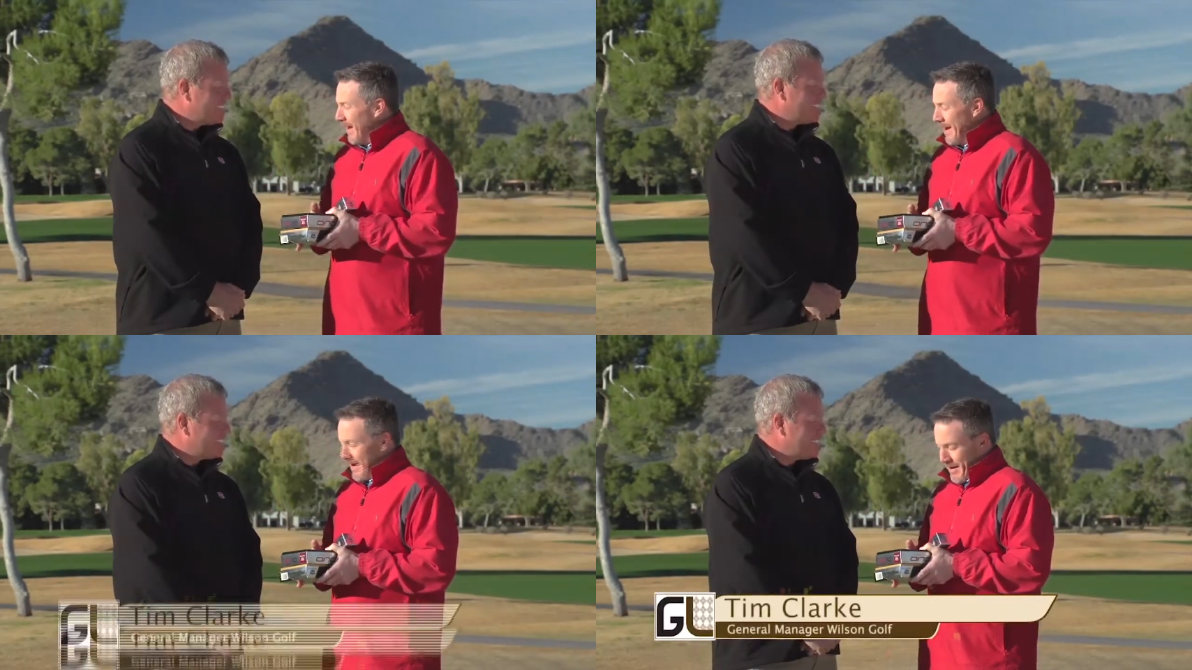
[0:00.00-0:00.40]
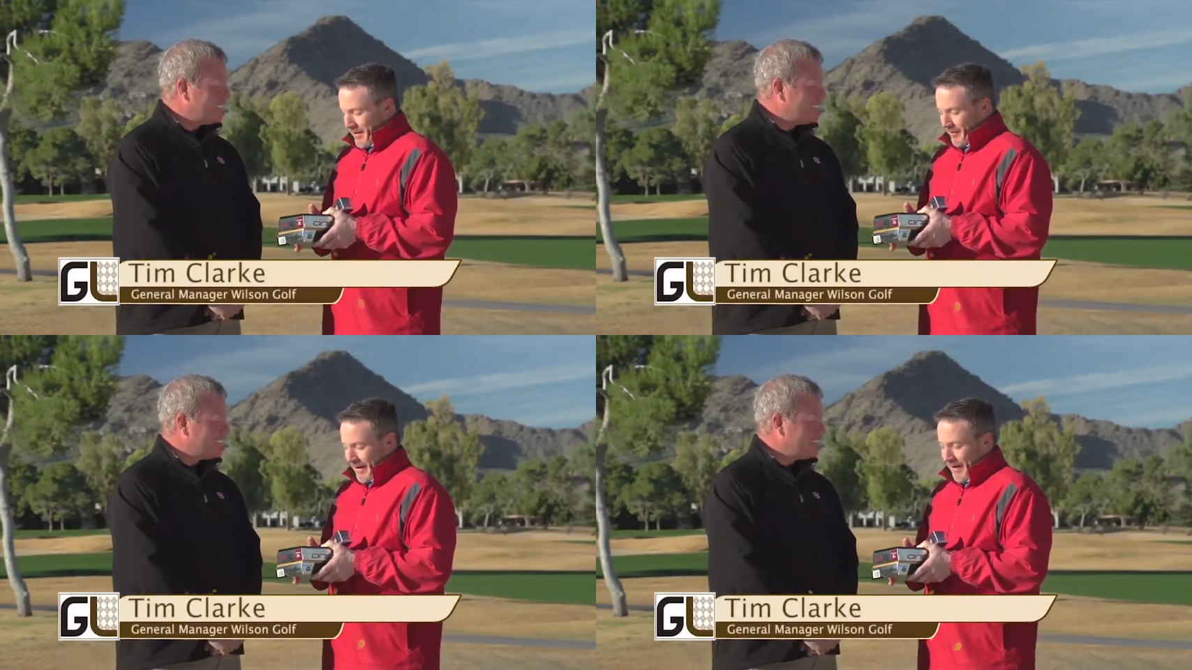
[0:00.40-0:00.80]

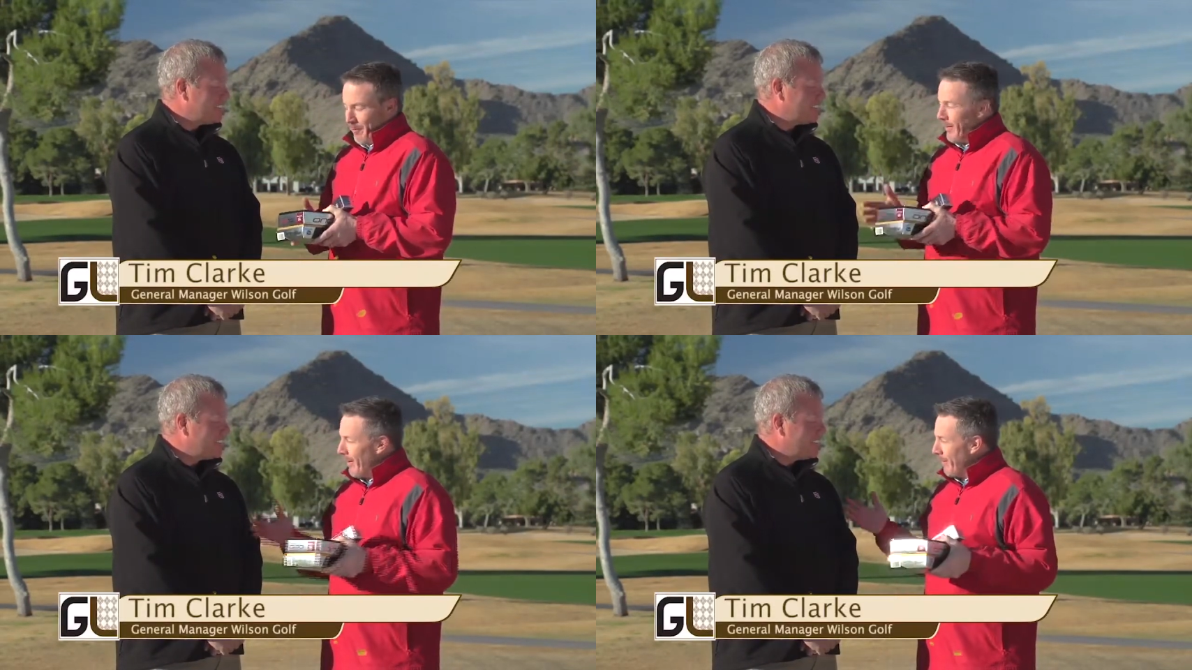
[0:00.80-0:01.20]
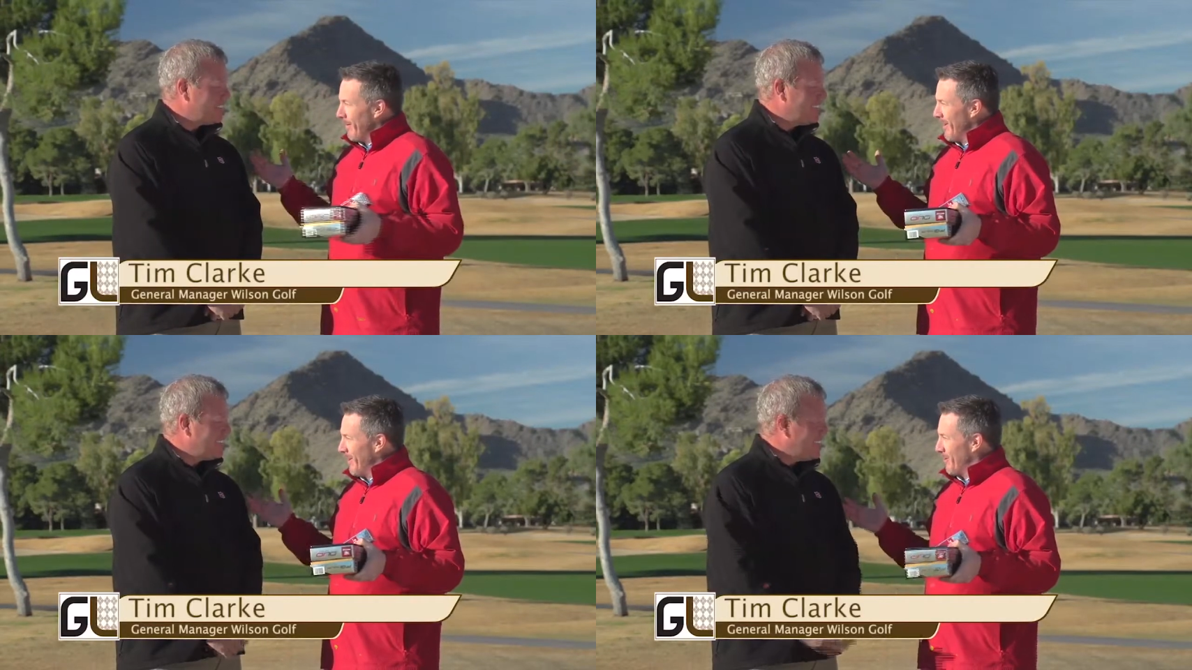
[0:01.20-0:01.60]
Speaker 1: and thought, well,
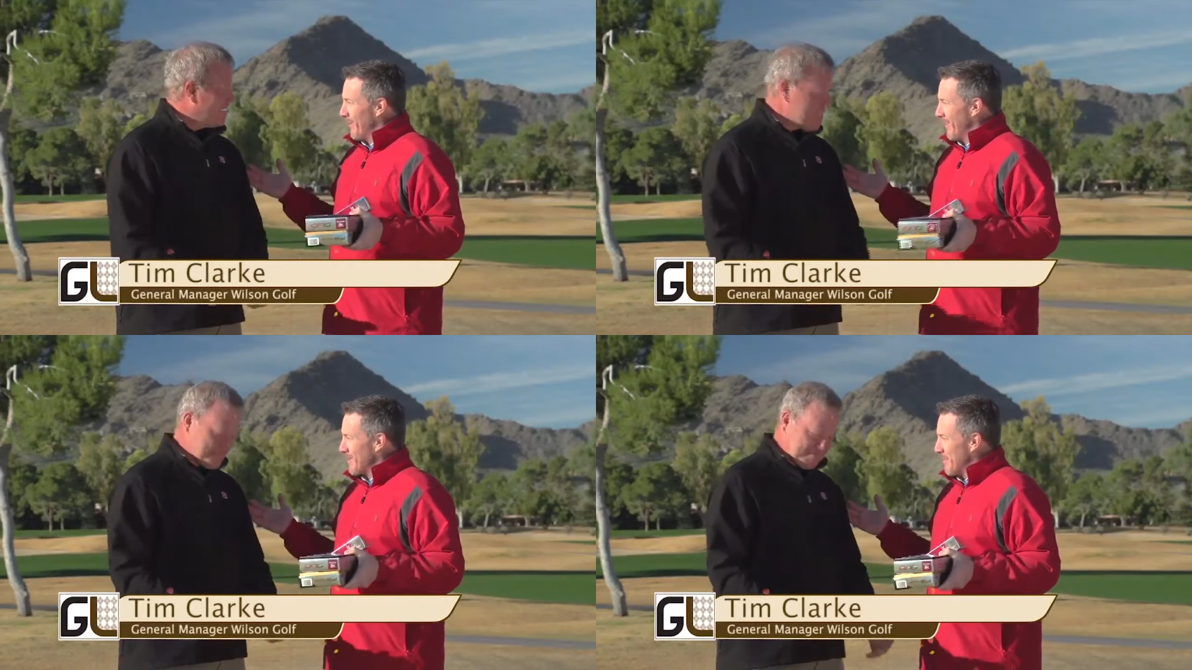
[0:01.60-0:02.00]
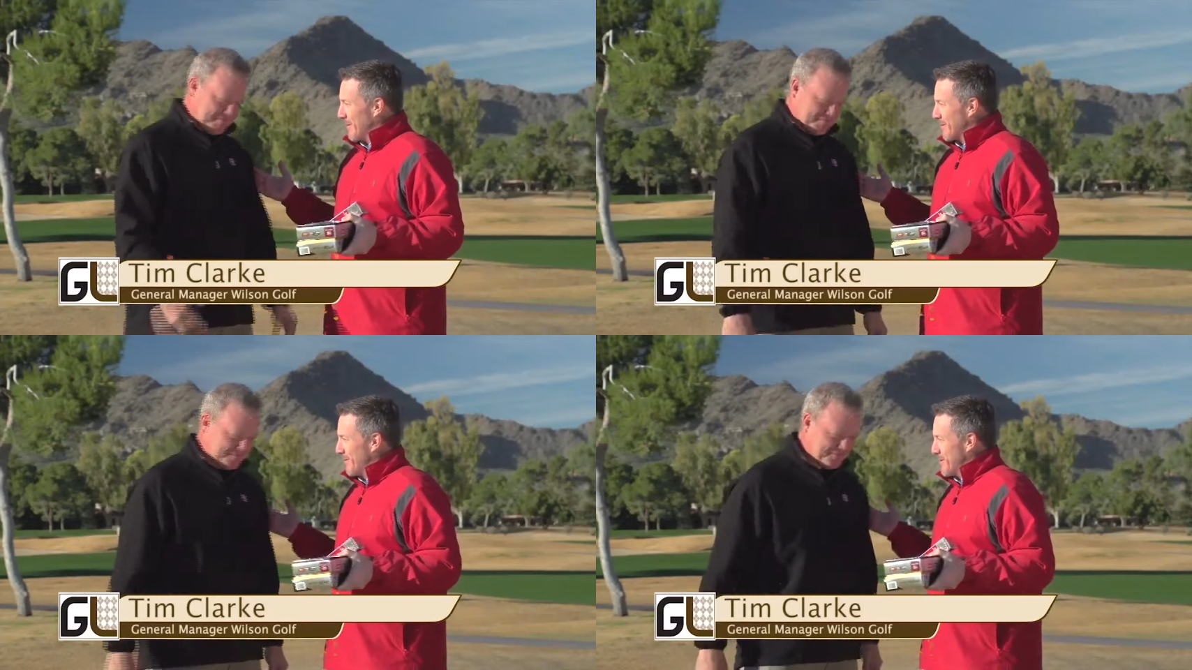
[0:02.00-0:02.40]
you know, tell us
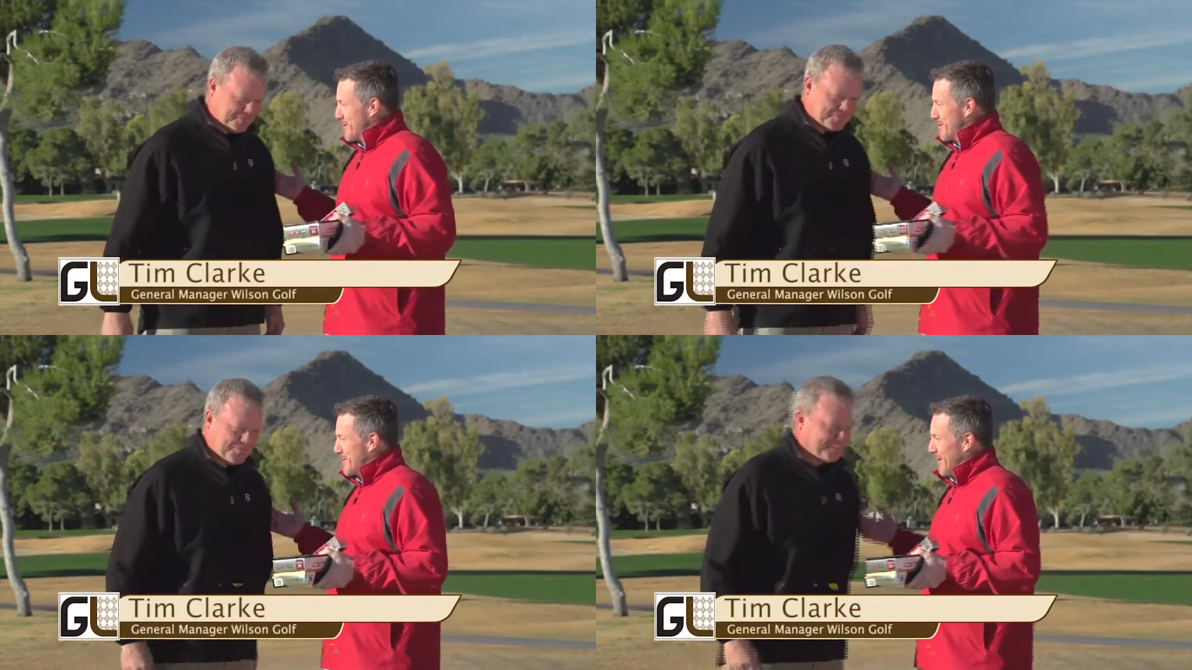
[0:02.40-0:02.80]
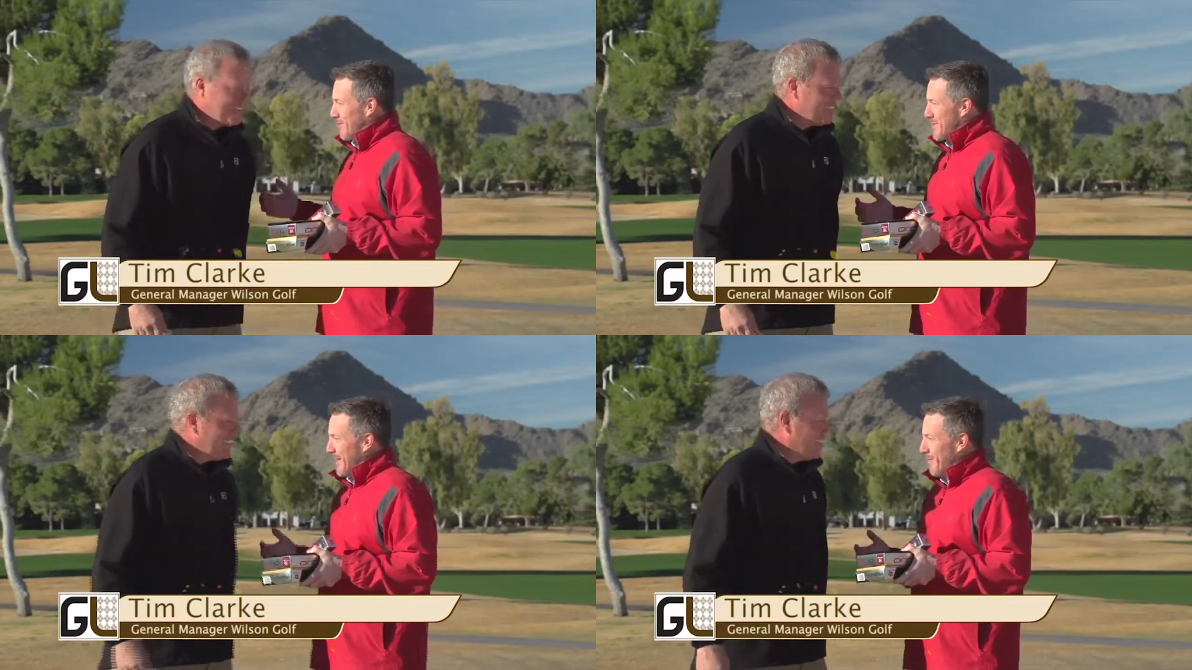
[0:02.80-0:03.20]
about some of your new
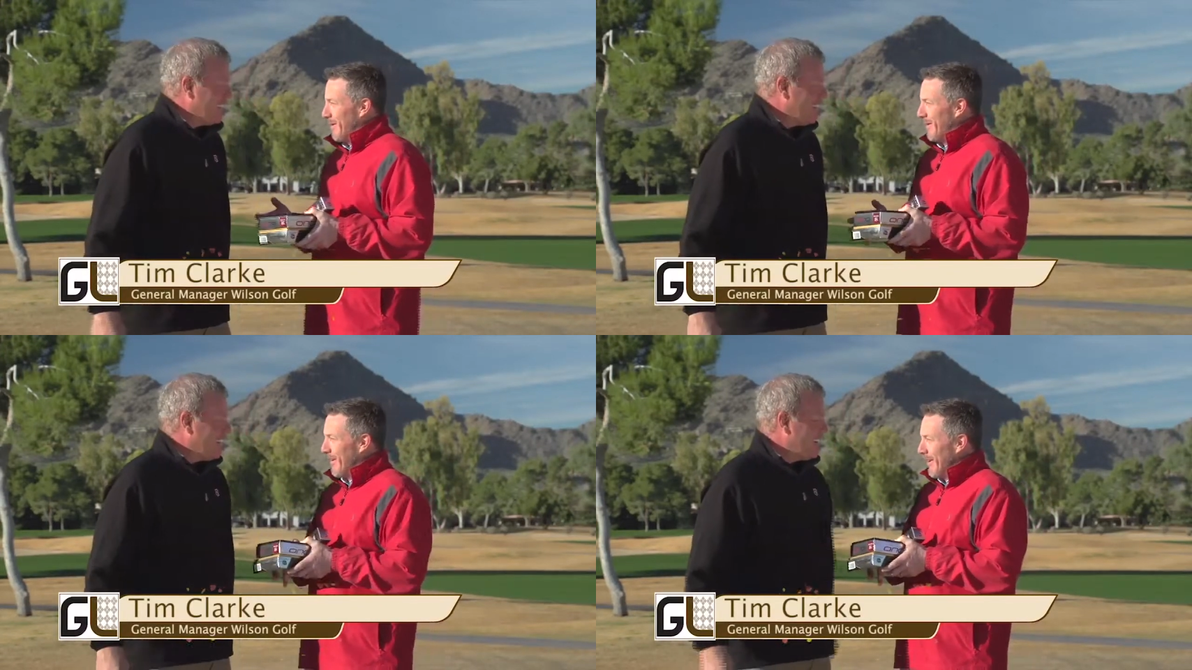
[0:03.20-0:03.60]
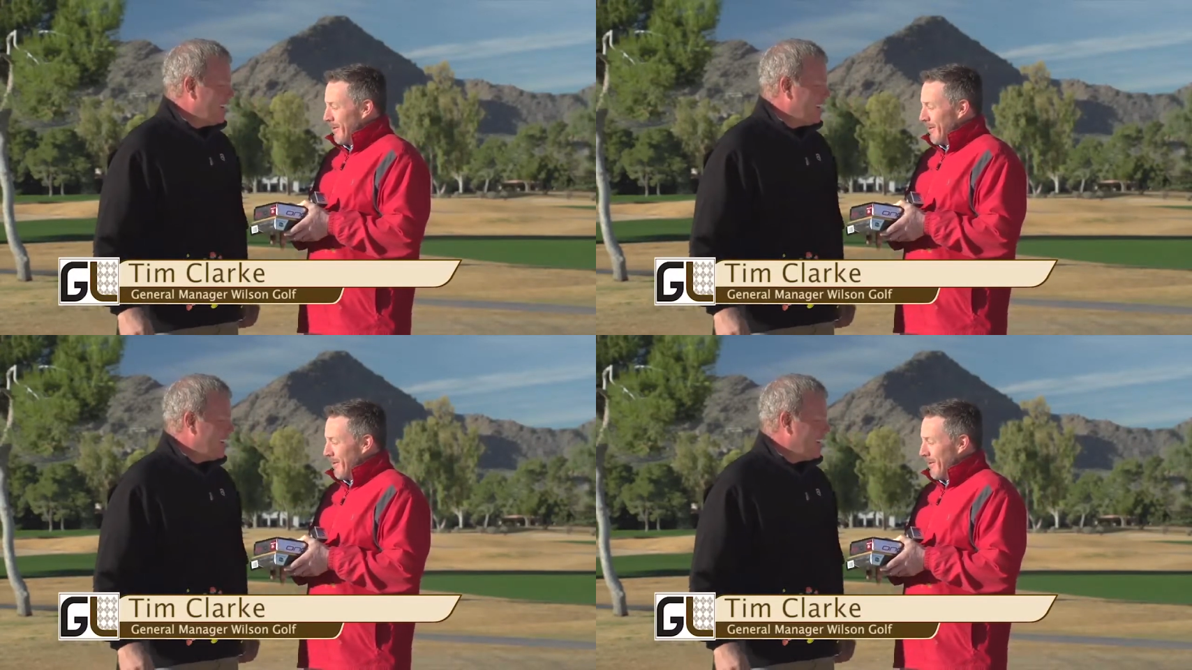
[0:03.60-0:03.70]
stuff, Tim, and